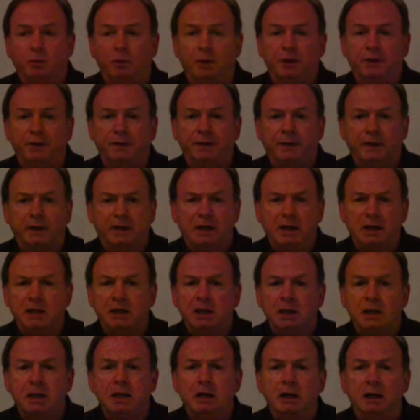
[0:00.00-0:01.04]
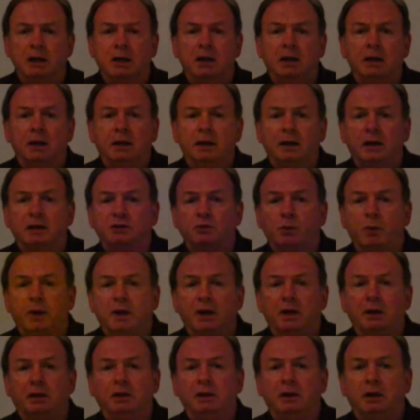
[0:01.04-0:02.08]
with the kidney as
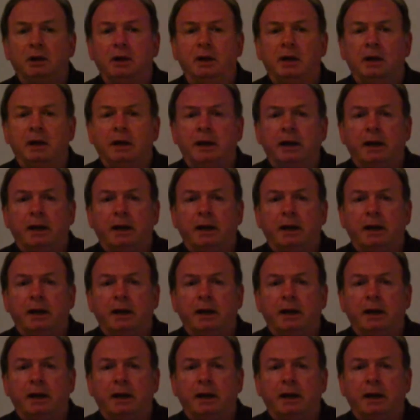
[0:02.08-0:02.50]
well,